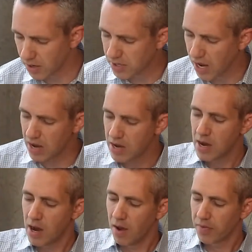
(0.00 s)
There's
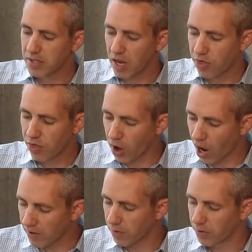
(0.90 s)
a
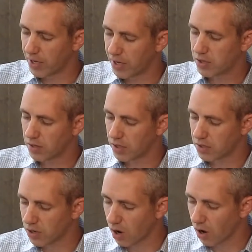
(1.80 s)
thoughtfulness to
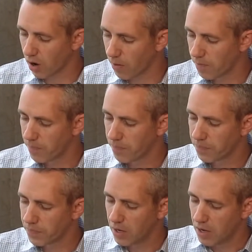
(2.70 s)
this sorrow.
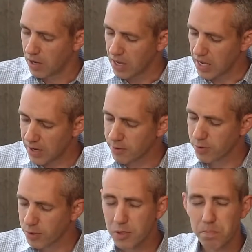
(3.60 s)

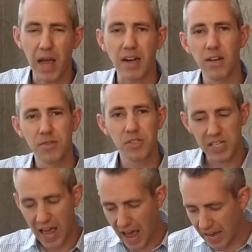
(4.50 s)
Introspective
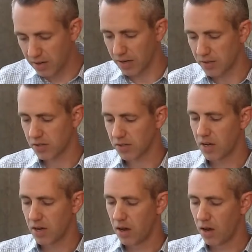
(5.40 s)
sadness
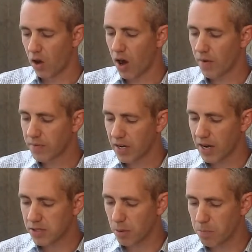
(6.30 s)
often
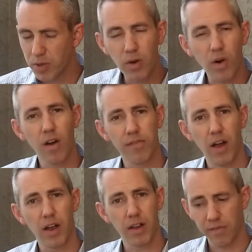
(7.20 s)
has a
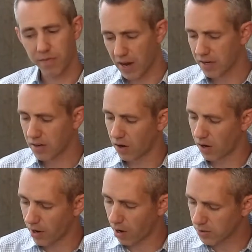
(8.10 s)
purifying effect
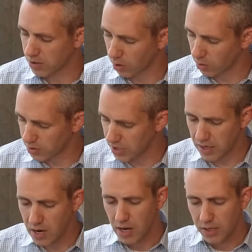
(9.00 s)
on our souls.
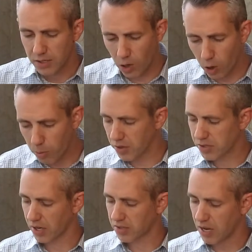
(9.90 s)
It
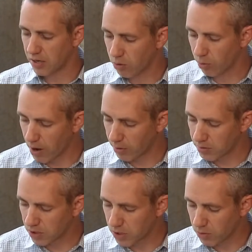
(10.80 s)
sobers us and
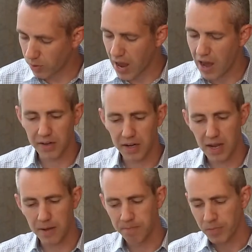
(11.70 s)
grounds us in
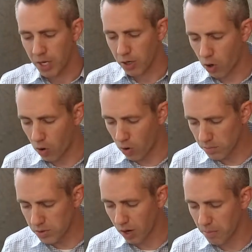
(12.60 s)
reality. It
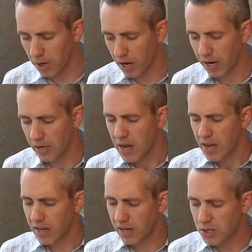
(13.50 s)
calms our mind.
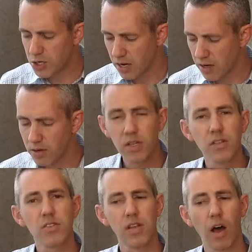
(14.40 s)
It engenders
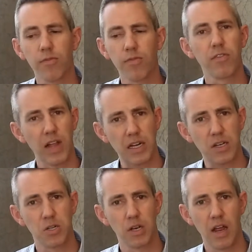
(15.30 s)

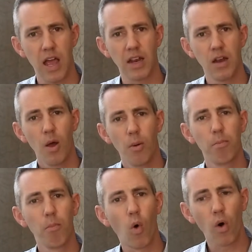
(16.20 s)
self-reflection and
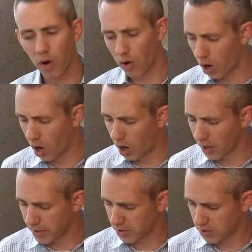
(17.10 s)
moral
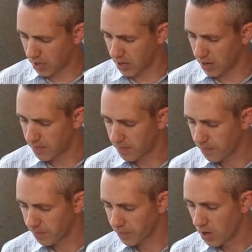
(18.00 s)
honesty.
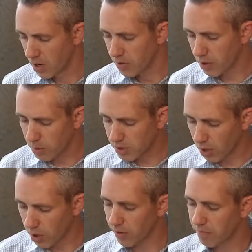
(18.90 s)
The
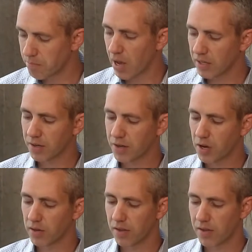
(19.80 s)
result of
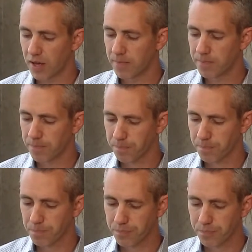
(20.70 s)
melancholy, then,
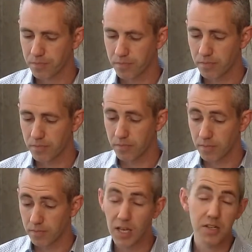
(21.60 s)

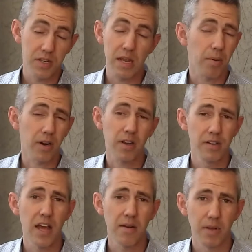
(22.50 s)
is deeper
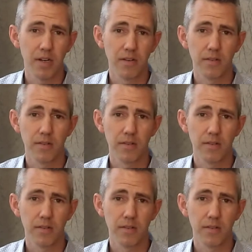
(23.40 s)
contentment.